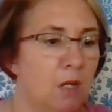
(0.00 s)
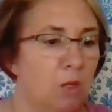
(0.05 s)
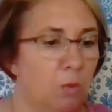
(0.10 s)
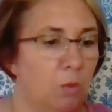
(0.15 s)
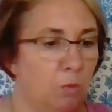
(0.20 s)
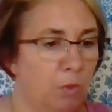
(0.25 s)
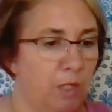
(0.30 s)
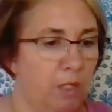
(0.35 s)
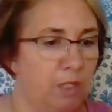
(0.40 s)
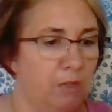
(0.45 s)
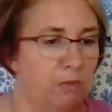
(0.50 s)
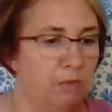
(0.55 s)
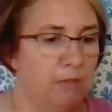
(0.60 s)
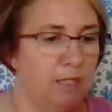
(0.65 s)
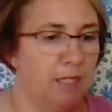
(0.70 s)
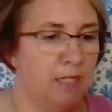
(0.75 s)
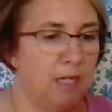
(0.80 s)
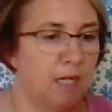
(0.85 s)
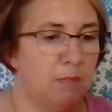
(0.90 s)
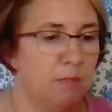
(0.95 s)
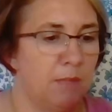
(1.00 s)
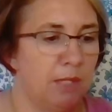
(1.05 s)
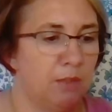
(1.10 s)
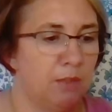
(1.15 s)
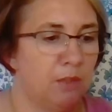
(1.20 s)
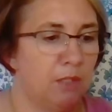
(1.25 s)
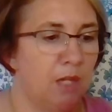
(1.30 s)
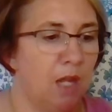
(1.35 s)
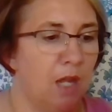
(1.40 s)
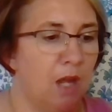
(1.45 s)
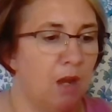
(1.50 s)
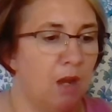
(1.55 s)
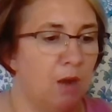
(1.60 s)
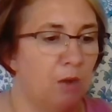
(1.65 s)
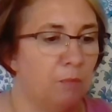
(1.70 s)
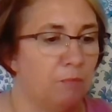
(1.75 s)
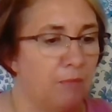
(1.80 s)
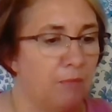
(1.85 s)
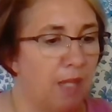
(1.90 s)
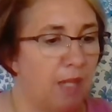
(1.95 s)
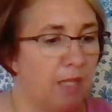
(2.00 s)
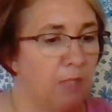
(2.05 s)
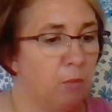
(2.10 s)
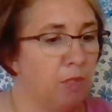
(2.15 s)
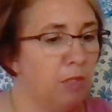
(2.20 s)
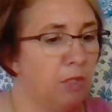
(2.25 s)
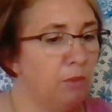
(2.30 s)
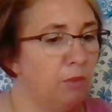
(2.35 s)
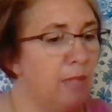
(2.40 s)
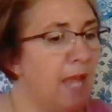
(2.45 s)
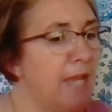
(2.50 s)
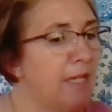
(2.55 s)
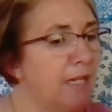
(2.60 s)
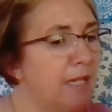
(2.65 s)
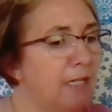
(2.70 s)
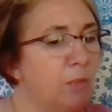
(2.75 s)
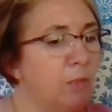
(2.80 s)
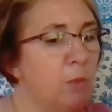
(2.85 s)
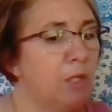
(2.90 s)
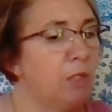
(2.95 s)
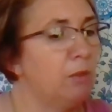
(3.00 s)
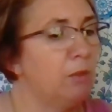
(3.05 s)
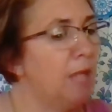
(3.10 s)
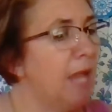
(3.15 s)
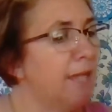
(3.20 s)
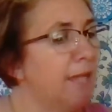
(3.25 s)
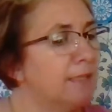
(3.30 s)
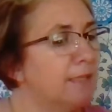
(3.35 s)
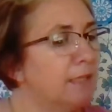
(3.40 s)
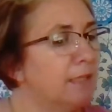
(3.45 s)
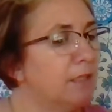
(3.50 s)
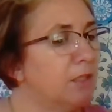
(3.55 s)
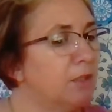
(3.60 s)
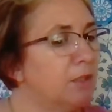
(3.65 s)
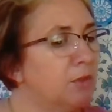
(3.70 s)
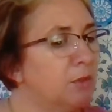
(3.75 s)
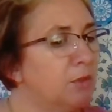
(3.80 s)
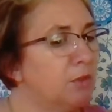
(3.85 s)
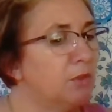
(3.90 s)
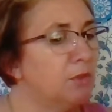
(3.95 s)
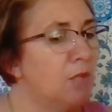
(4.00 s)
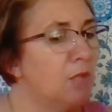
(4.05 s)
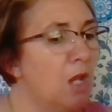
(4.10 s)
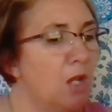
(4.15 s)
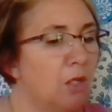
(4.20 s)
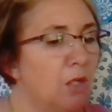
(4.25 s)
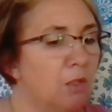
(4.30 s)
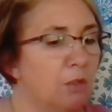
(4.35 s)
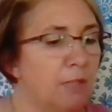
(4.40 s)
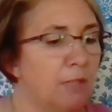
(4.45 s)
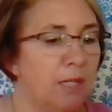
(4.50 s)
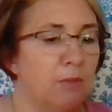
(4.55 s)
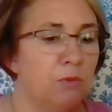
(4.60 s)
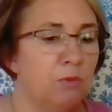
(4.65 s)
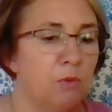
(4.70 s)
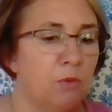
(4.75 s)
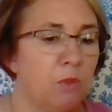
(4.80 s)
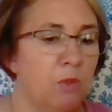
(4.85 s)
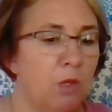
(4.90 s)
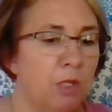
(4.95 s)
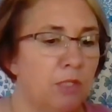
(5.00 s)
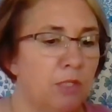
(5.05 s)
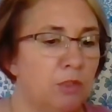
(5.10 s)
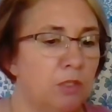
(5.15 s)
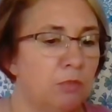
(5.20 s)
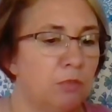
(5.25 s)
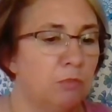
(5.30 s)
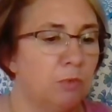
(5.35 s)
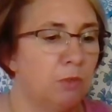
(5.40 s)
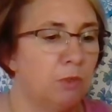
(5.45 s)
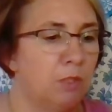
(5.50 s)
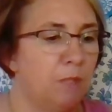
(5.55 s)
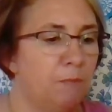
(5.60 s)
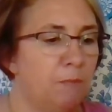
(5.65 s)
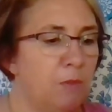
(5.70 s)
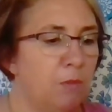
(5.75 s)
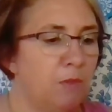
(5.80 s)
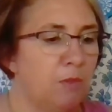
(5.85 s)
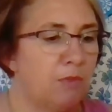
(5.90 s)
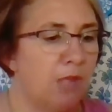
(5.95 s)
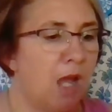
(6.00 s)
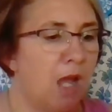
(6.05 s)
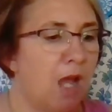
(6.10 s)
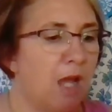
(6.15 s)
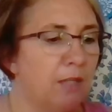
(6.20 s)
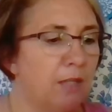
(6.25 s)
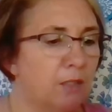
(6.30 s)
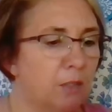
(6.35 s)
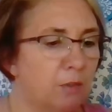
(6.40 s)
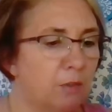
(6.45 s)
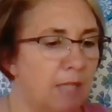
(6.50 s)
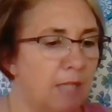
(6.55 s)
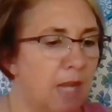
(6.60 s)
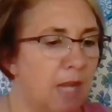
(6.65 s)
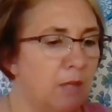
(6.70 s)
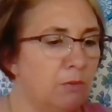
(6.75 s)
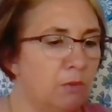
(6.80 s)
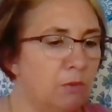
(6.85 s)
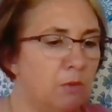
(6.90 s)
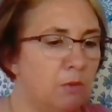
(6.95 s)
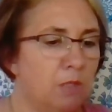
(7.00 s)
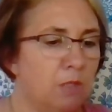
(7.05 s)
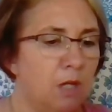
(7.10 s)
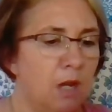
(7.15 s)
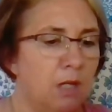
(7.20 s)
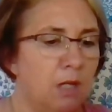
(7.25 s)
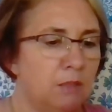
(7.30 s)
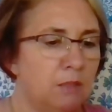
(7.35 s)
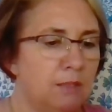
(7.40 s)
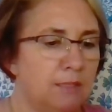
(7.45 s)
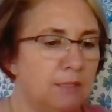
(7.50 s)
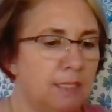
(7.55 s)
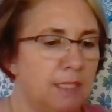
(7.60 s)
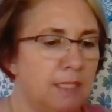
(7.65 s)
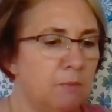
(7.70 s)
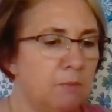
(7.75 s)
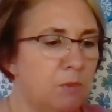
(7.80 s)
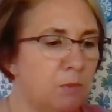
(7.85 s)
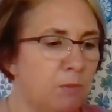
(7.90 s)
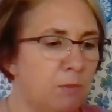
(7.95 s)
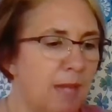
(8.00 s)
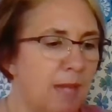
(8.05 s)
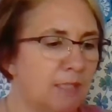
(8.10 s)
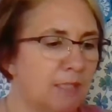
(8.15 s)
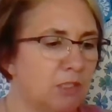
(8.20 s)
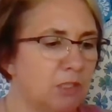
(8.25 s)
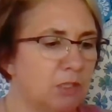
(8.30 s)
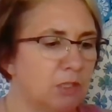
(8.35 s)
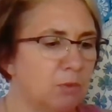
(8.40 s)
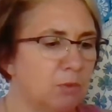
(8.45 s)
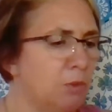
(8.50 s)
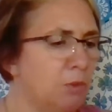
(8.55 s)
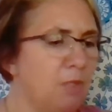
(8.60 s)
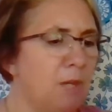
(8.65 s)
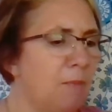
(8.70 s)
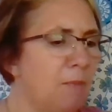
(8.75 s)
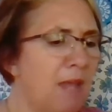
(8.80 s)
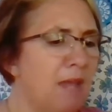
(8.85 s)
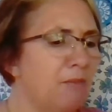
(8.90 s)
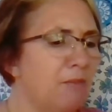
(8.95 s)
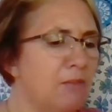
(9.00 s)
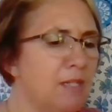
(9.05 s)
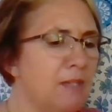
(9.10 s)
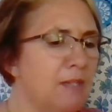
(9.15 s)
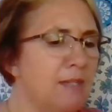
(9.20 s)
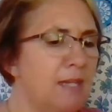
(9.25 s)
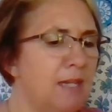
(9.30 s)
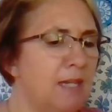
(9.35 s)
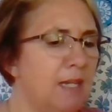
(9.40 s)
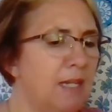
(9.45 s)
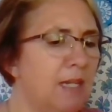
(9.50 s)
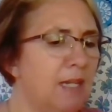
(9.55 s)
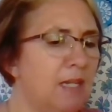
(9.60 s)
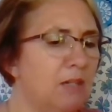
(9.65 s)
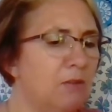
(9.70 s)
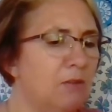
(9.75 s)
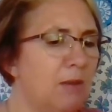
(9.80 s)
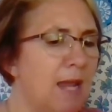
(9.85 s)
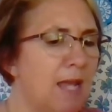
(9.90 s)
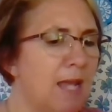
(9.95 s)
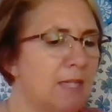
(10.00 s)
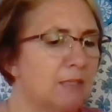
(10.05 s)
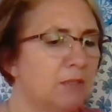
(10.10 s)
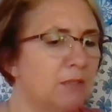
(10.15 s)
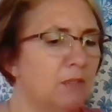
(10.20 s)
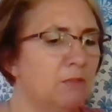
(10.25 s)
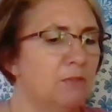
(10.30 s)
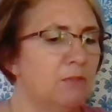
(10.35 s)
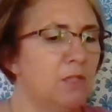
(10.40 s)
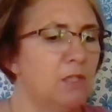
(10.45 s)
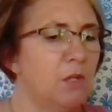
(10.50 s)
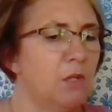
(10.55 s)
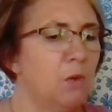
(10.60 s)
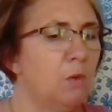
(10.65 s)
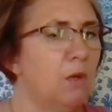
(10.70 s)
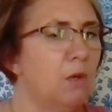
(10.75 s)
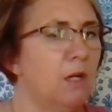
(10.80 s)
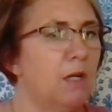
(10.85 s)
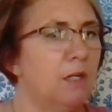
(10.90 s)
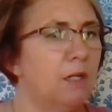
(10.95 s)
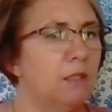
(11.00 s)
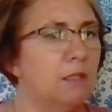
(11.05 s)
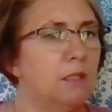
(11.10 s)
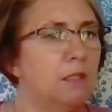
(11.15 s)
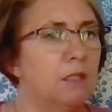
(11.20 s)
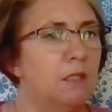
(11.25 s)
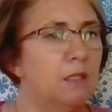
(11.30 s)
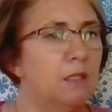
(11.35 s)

Where do you think I'd better go? Anywhere you like, said the goose. Go down through the orchard, root up the sod. Go down through the garden, dig up the radishes, root up everything. Eat grass, look for corn.